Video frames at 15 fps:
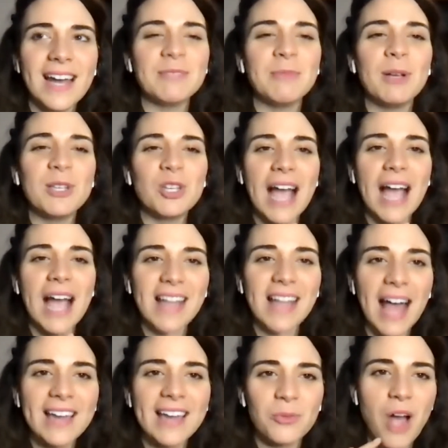as much as I
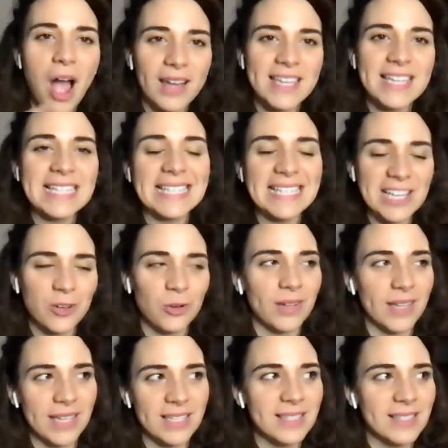like the Rocky
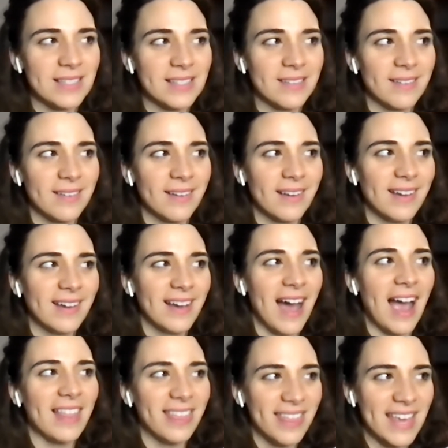series,
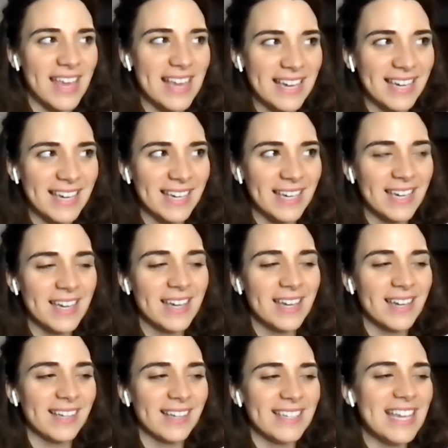I think,
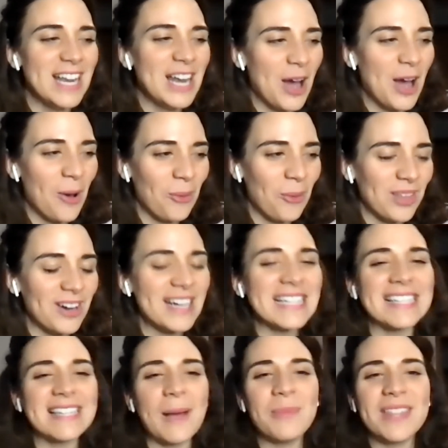there
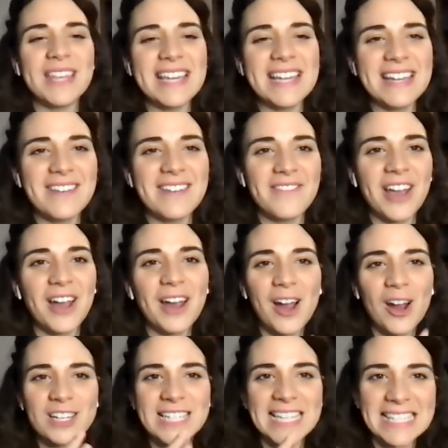is something very
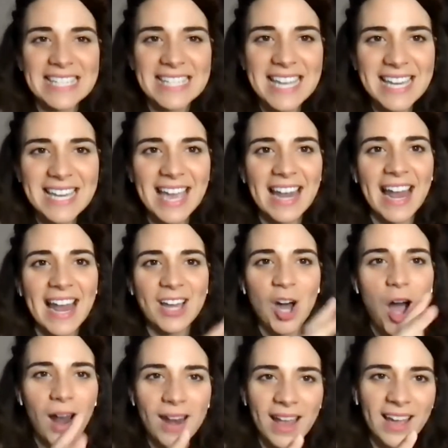artistic and
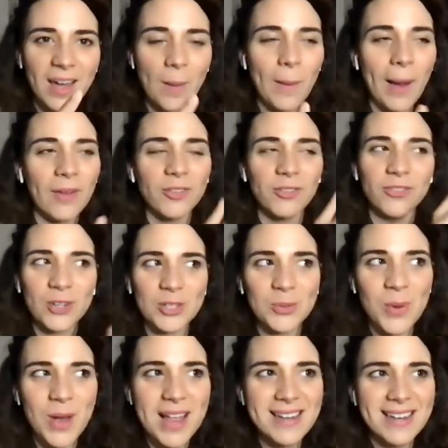iconic about the first
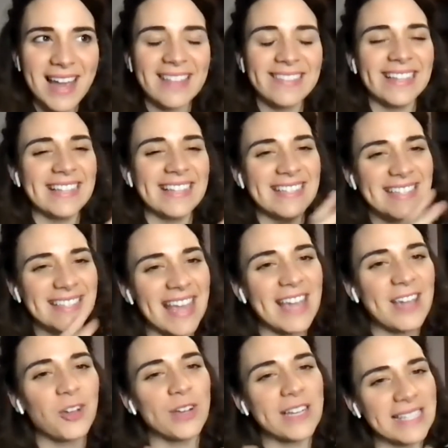one. And then
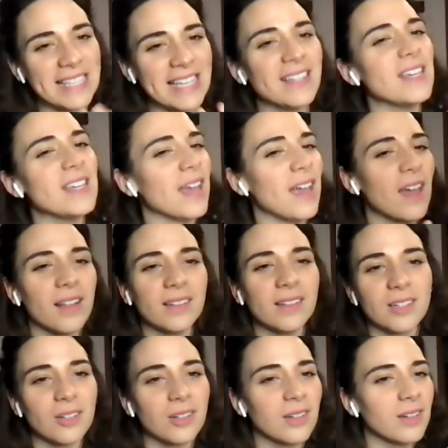they increasingly get a
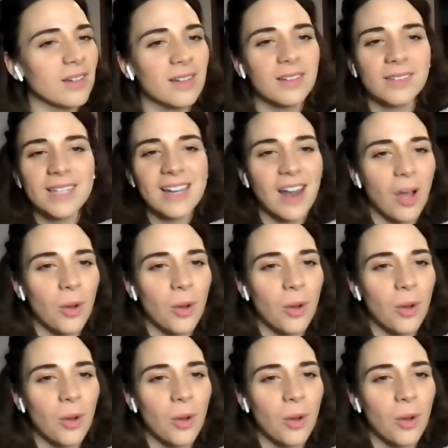little,